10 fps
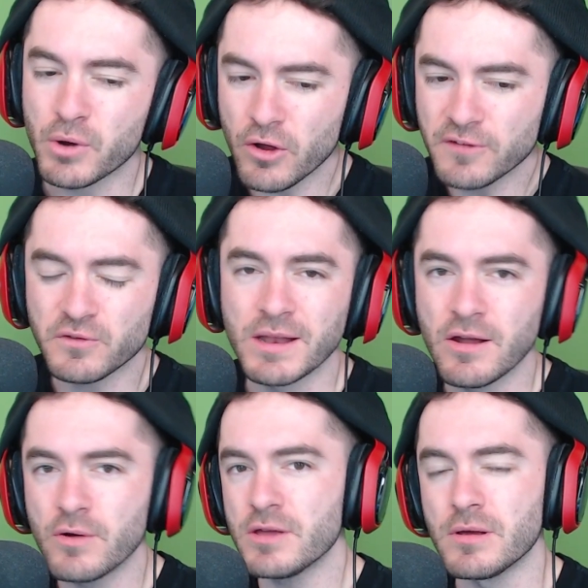but also I
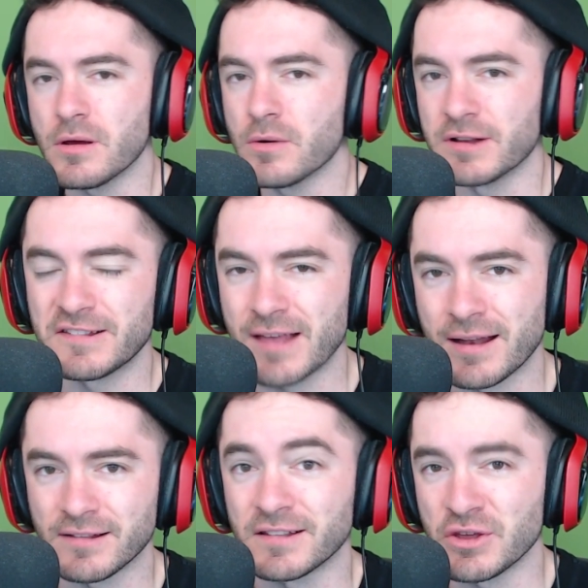know you can go into
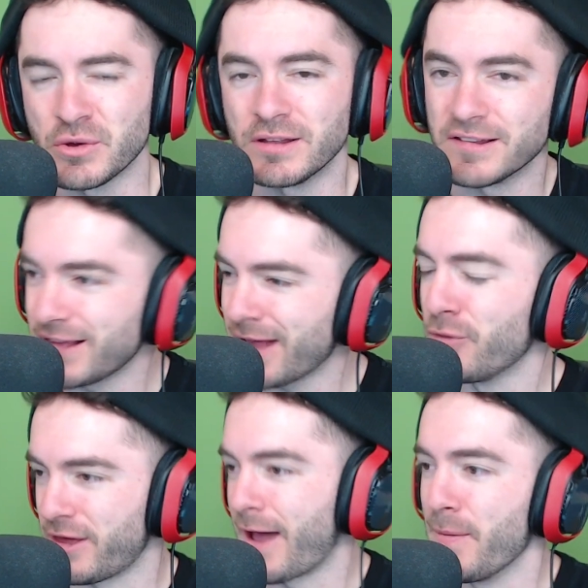settings and you can
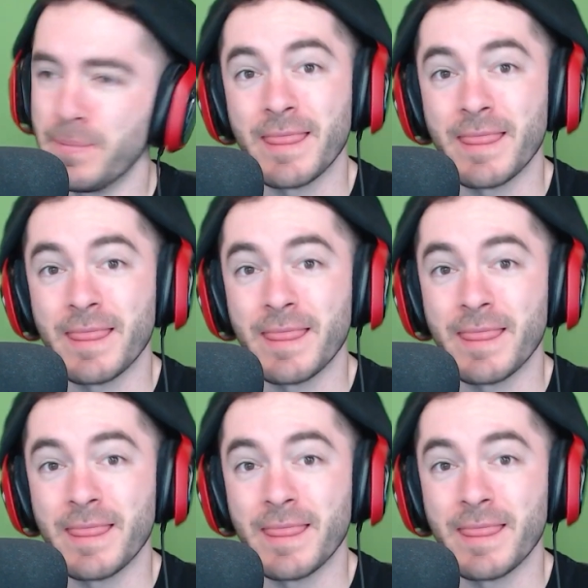disable that.